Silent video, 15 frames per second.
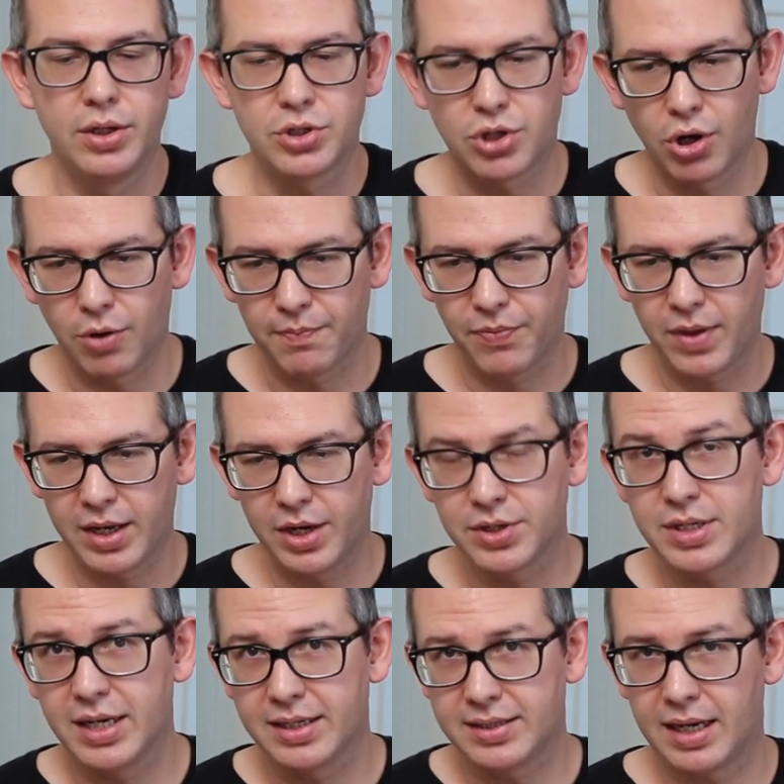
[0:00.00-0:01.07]
So
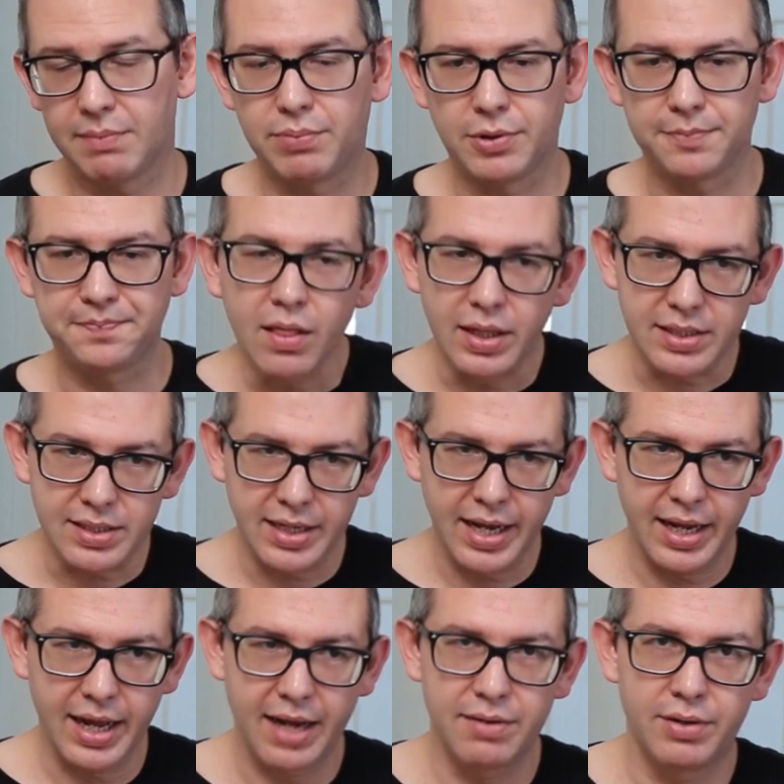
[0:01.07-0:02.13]
here's an example. Let's
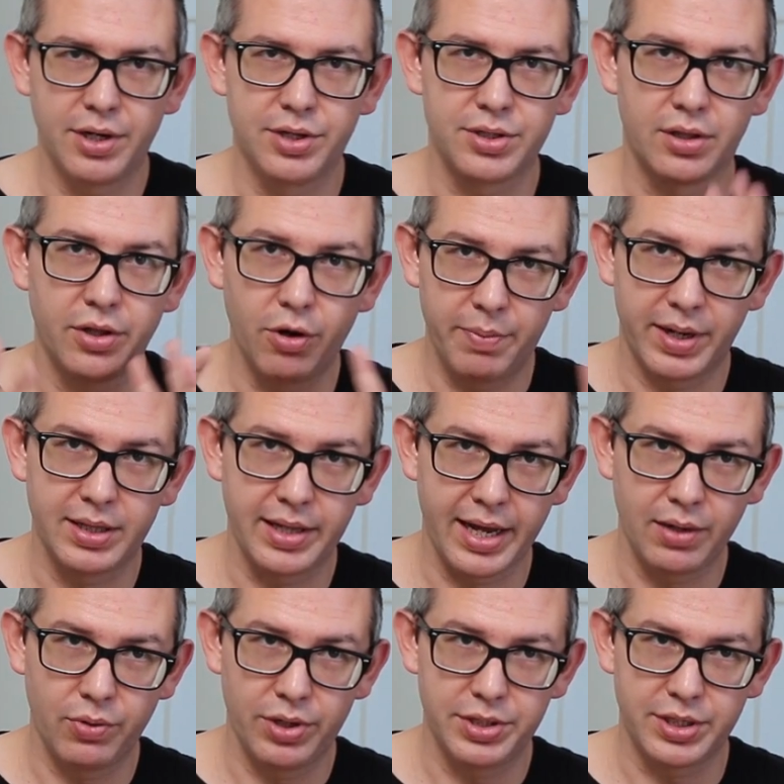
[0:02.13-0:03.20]
say, and here's a little bit of
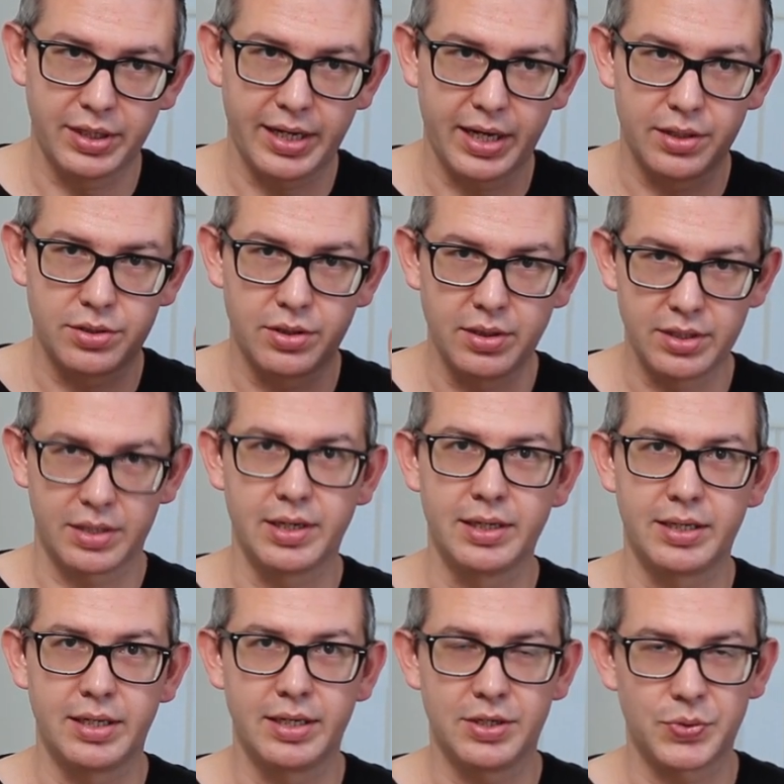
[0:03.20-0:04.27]
language in case you're
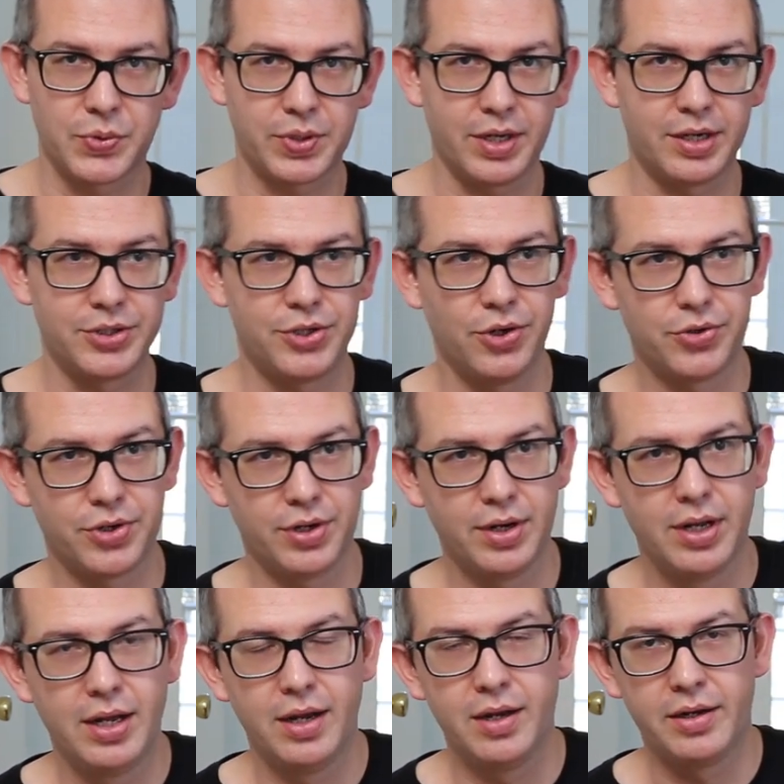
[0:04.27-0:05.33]
listening to this with young
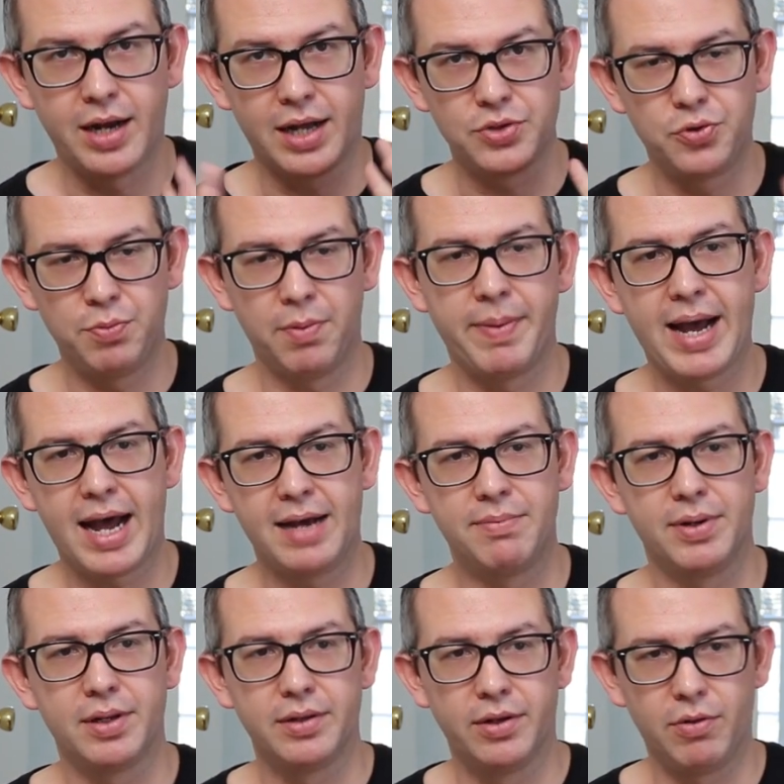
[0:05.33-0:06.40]
children, not super bad,
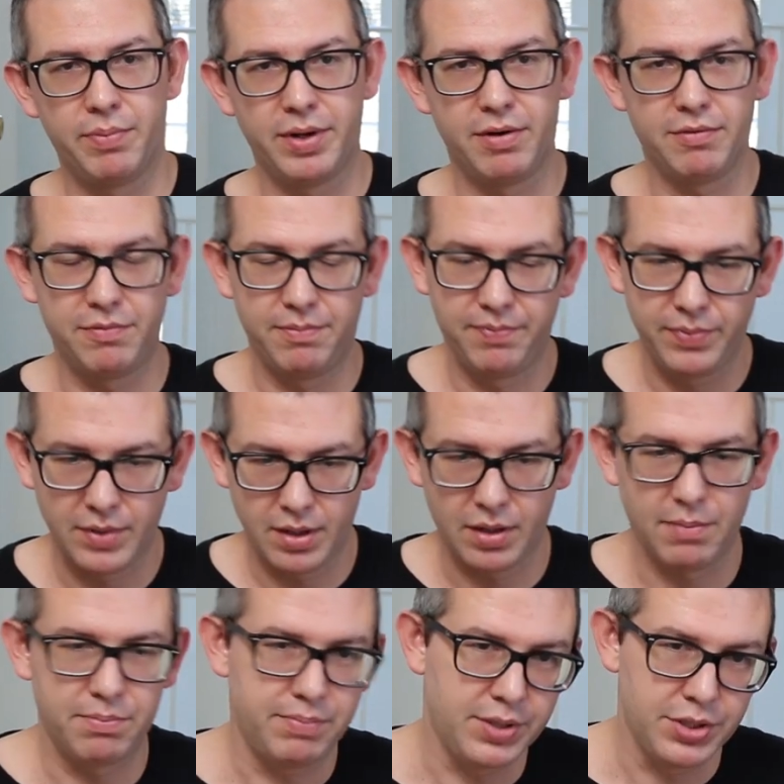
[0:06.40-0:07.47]
but a little bit of
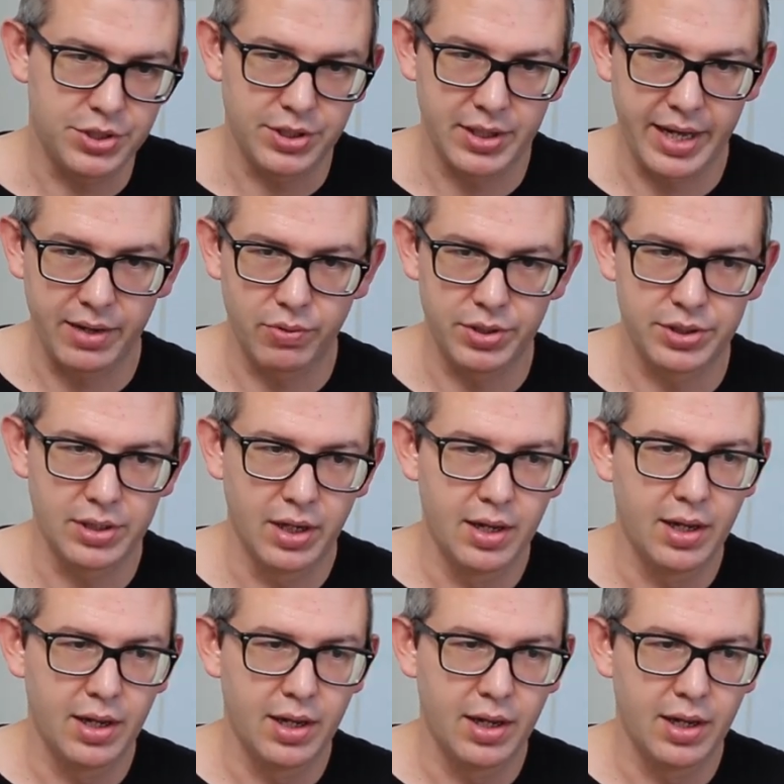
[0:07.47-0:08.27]
PG language.